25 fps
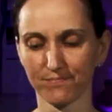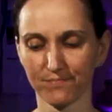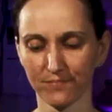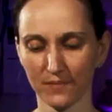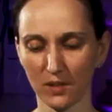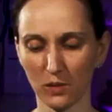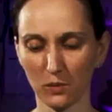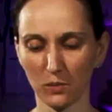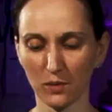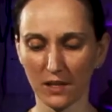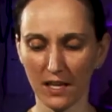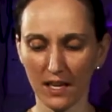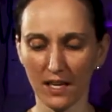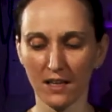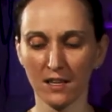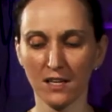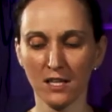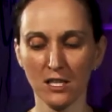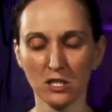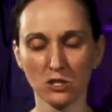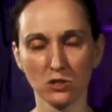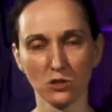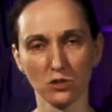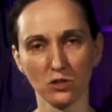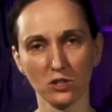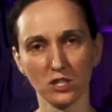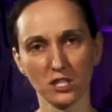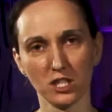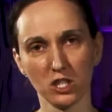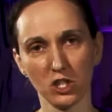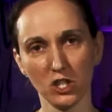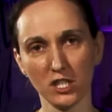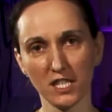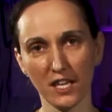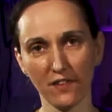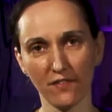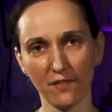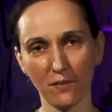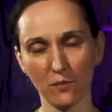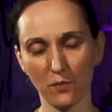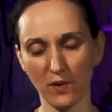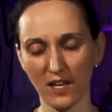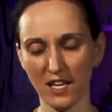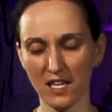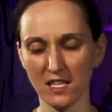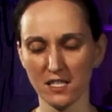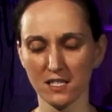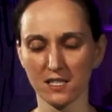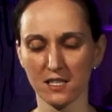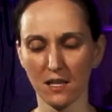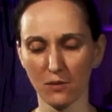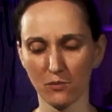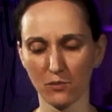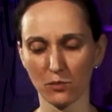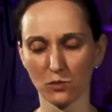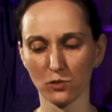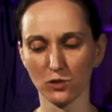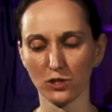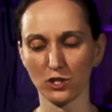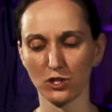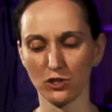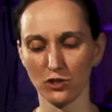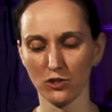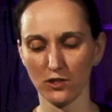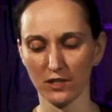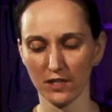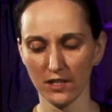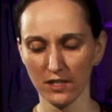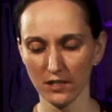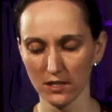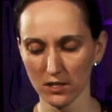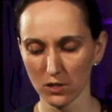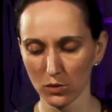Okay, so there's two different ways that we're going to do this.